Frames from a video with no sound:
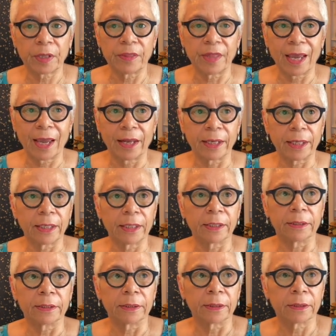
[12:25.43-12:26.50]
that
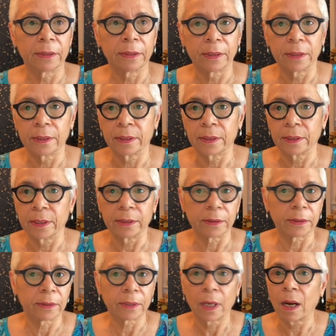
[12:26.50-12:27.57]
is,
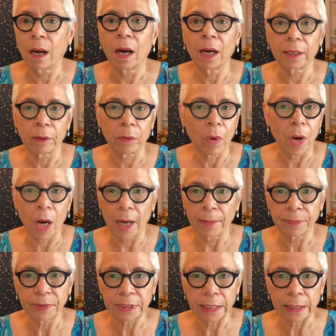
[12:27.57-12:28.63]
it's auto
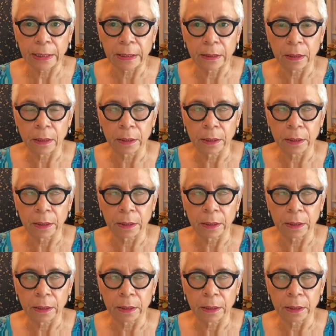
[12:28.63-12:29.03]
opting,